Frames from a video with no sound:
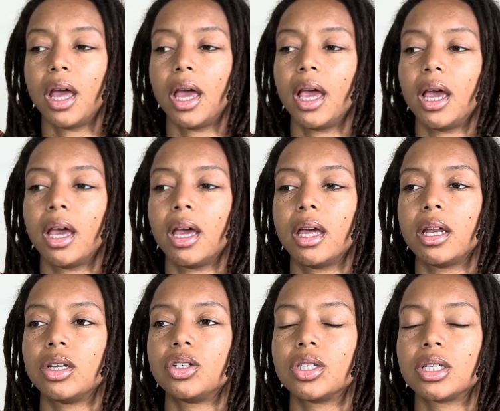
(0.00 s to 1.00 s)

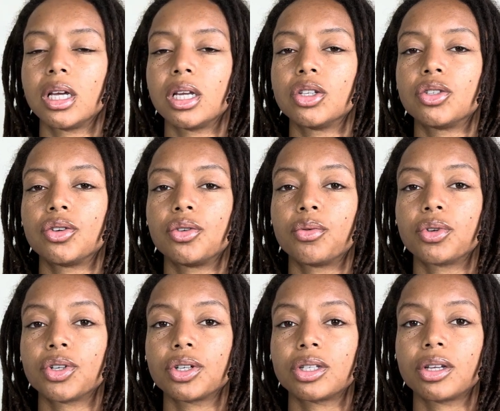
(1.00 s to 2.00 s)
and just get in tune with
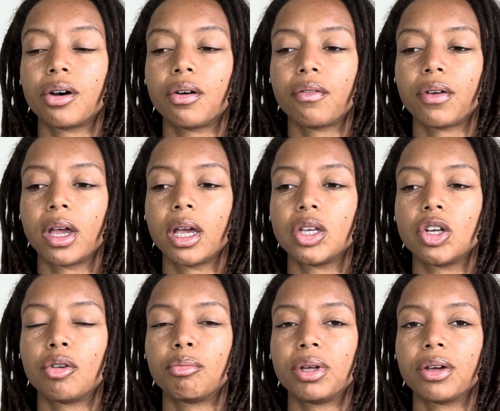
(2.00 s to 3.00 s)
yourself, and
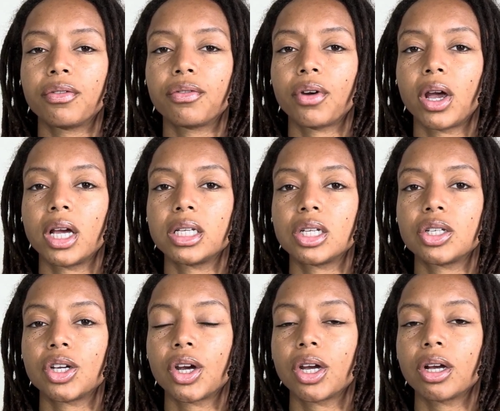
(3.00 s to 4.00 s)
don't be afraid to
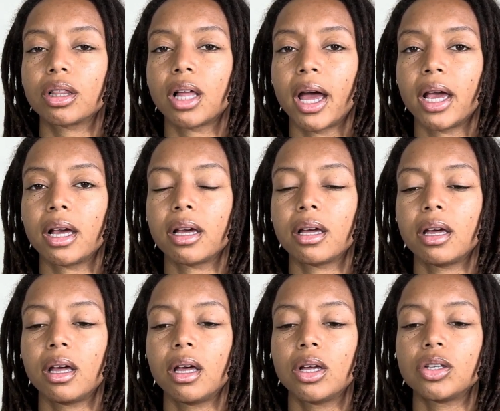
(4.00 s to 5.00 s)
share your light.
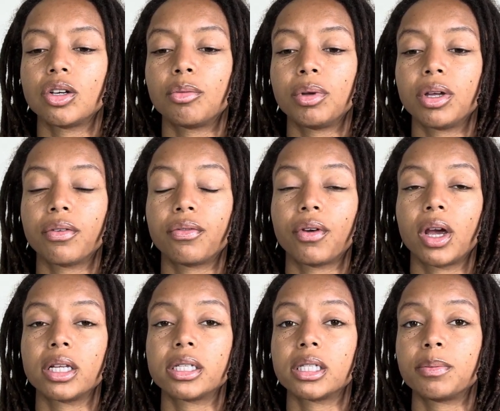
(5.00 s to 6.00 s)
Don't be
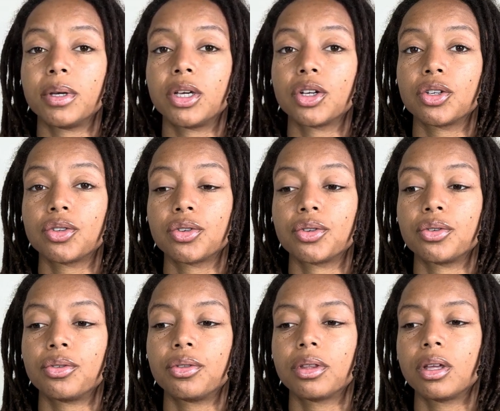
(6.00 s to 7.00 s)
afraid to speak your
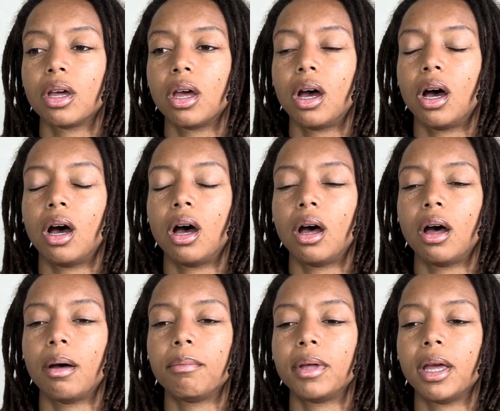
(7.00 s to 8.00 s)
truth,
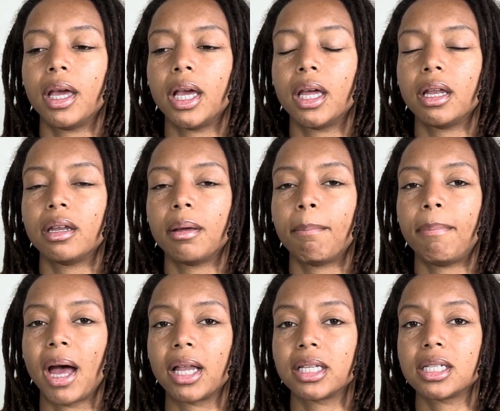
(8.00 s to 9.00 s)
and
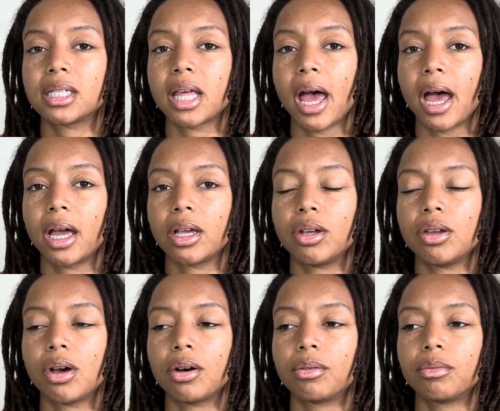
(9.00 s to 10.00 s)
balance that, you
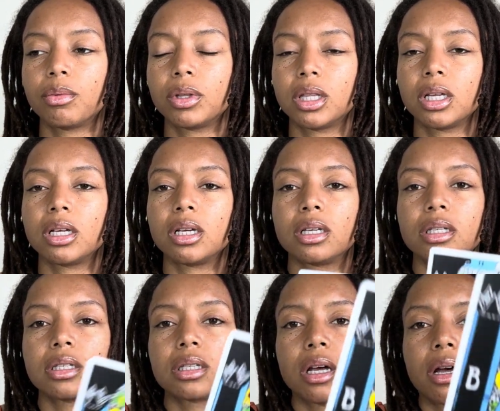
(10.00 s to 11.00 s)
know, with
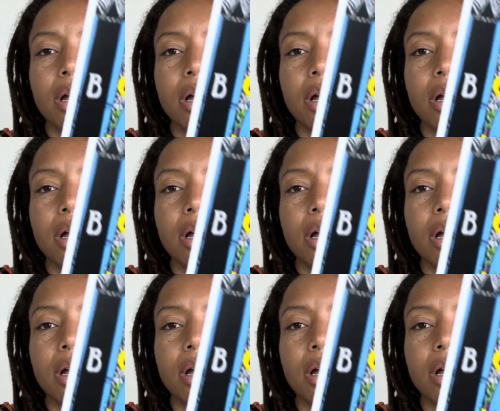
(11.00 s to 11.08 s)
these.